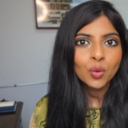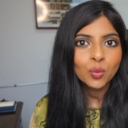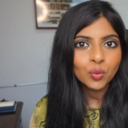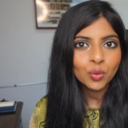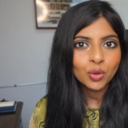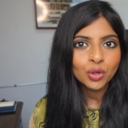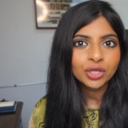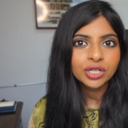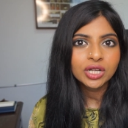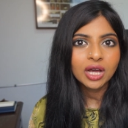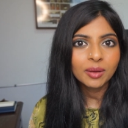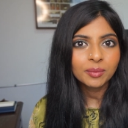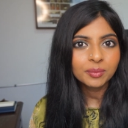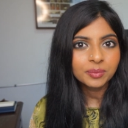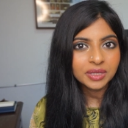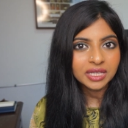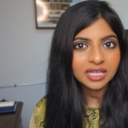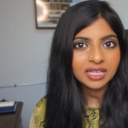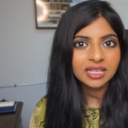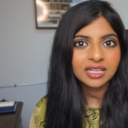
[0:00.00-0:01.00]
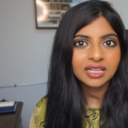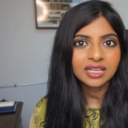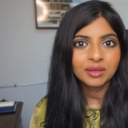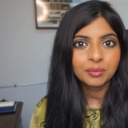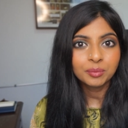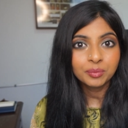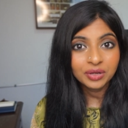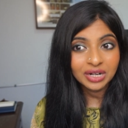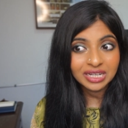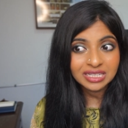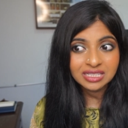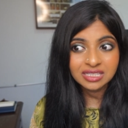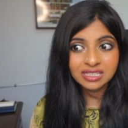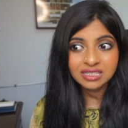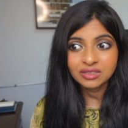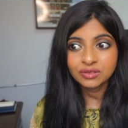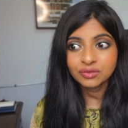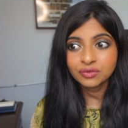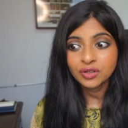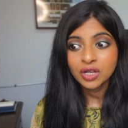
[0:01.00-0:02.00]
would be
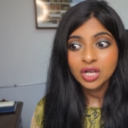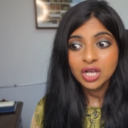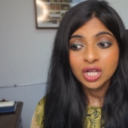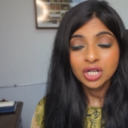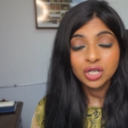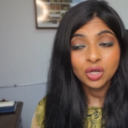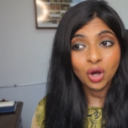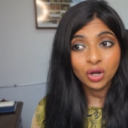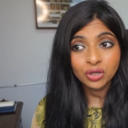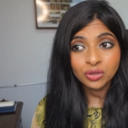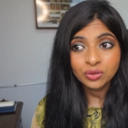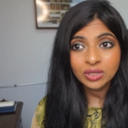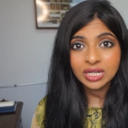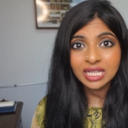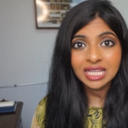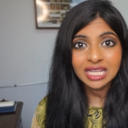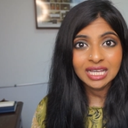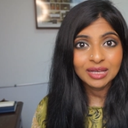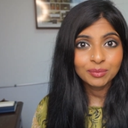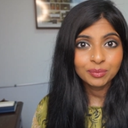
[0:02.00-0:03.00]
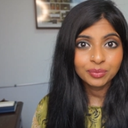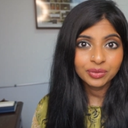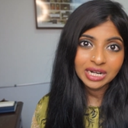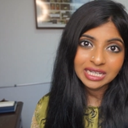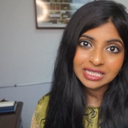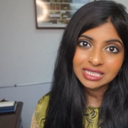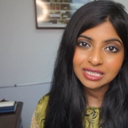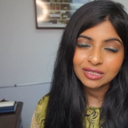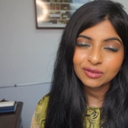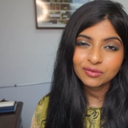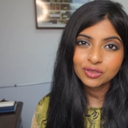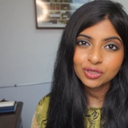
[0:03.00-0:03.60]
impressive, not only impressive